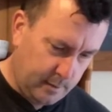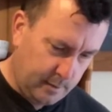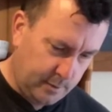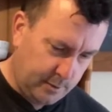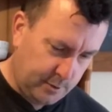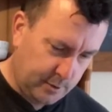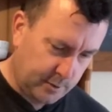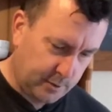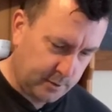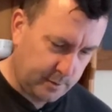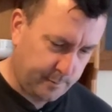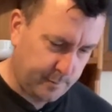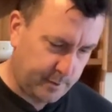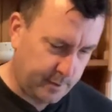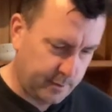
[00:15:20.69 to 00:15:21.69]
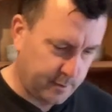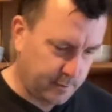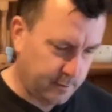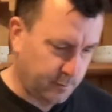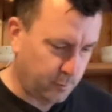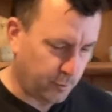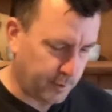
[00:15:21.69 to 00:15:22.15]
it's just something that
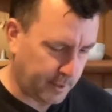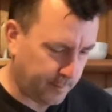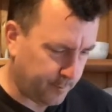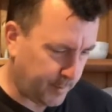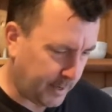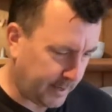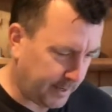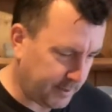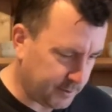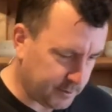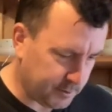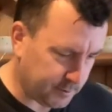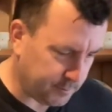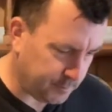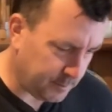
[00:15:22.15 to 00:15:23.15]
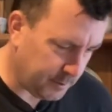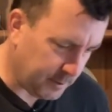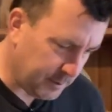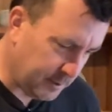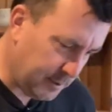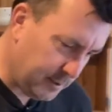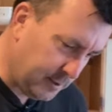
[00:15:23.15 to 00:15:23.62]
I want to get back into. I
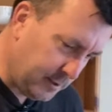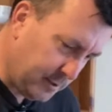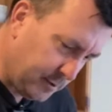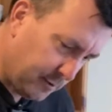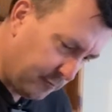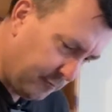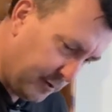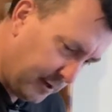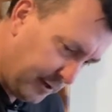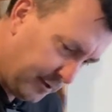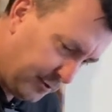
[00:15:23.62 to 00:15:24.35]
really